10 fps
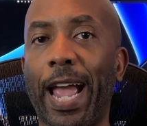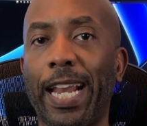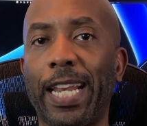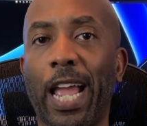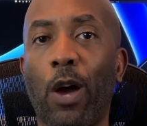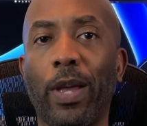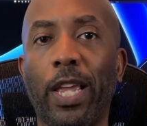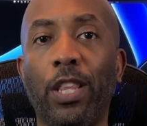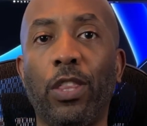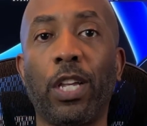at now
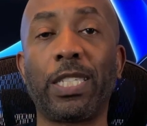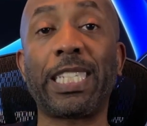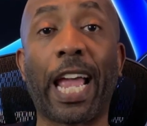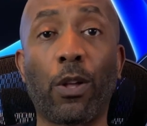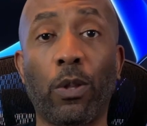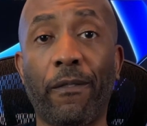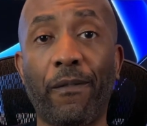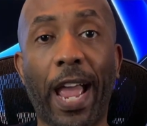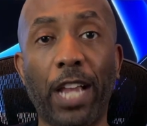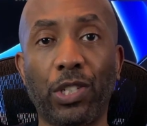in the cycle of
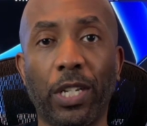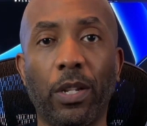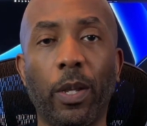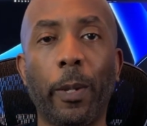fashion,